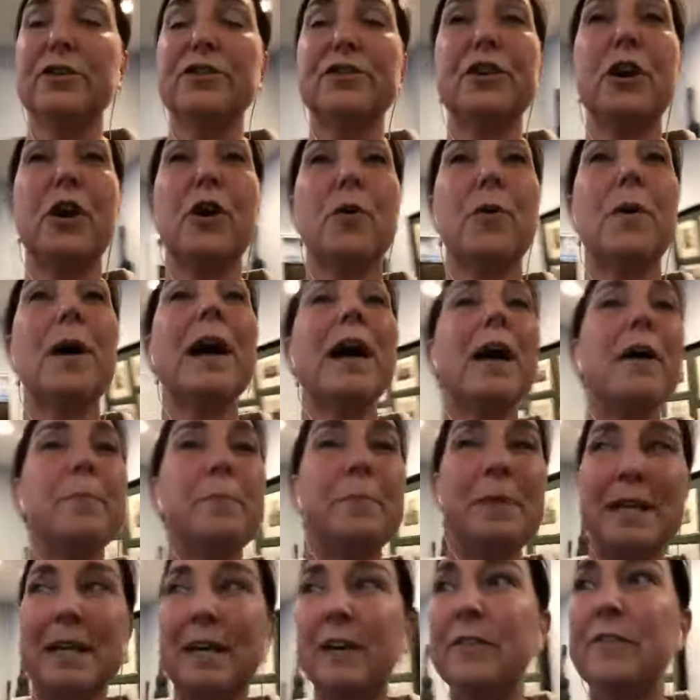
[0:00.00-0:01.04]
So
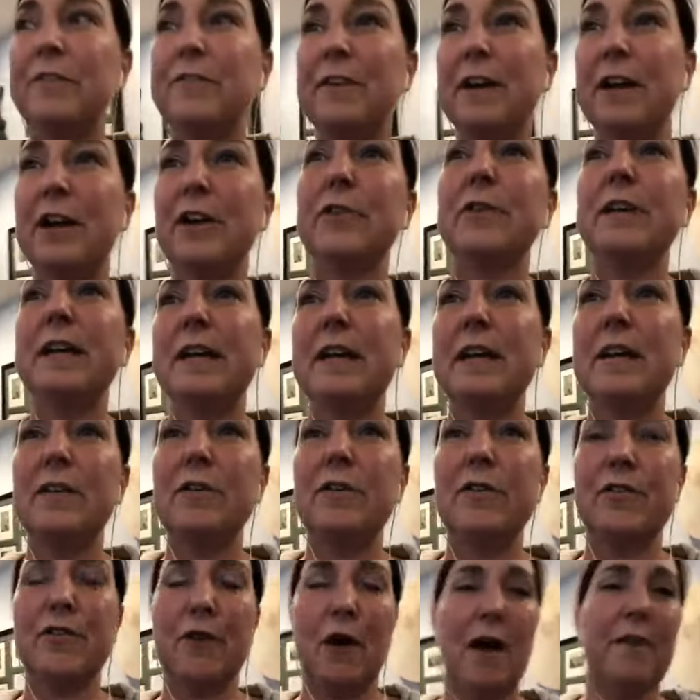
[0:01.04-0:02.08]
being very
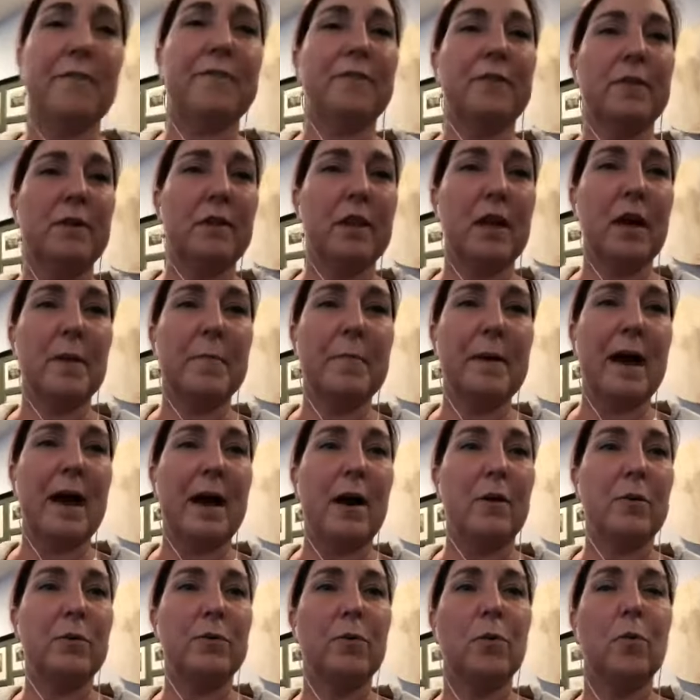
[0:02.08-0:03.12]
thoughtful
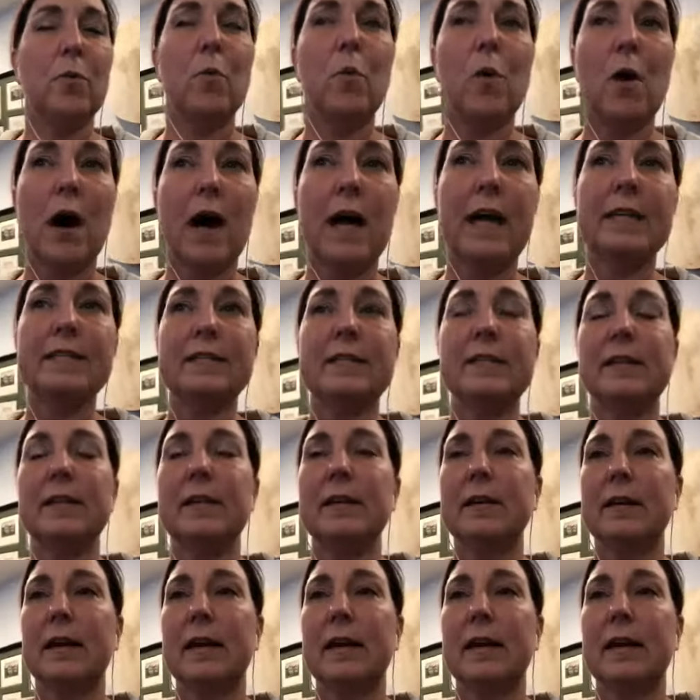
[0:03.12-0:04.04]
about what